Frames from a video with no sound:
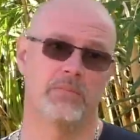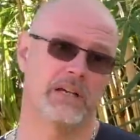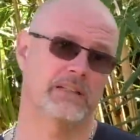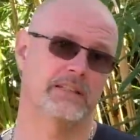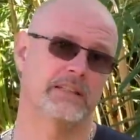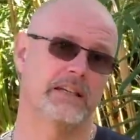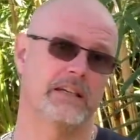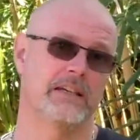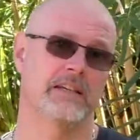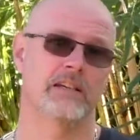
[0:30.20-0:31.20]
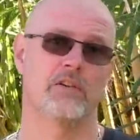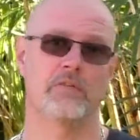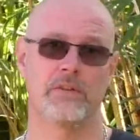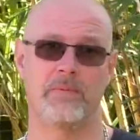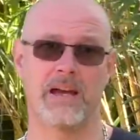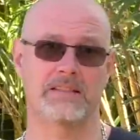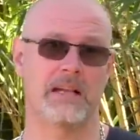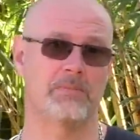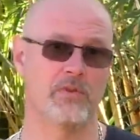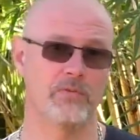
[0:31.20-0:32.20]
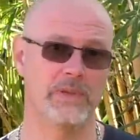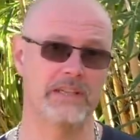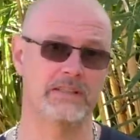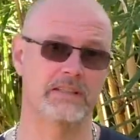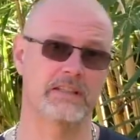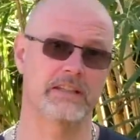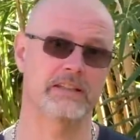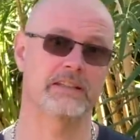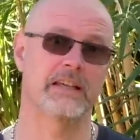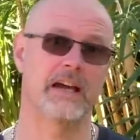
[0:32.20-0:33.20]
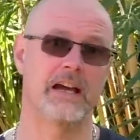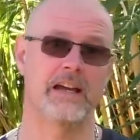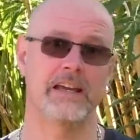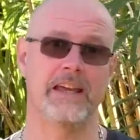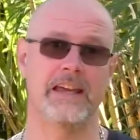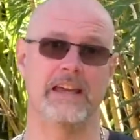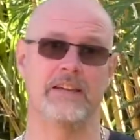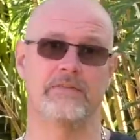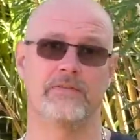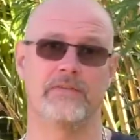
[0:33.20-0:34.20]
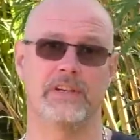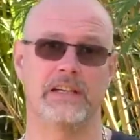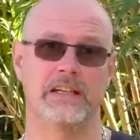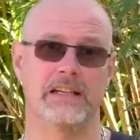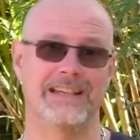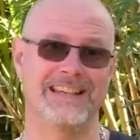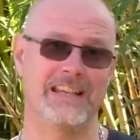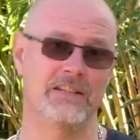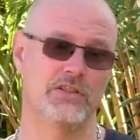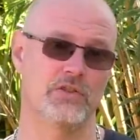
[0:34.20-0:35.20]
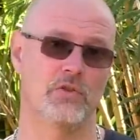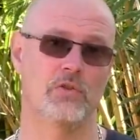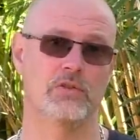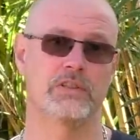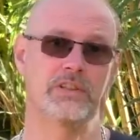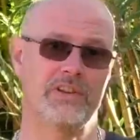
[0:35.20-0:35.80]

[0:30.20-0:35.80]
but over the past couple of weeks I have installed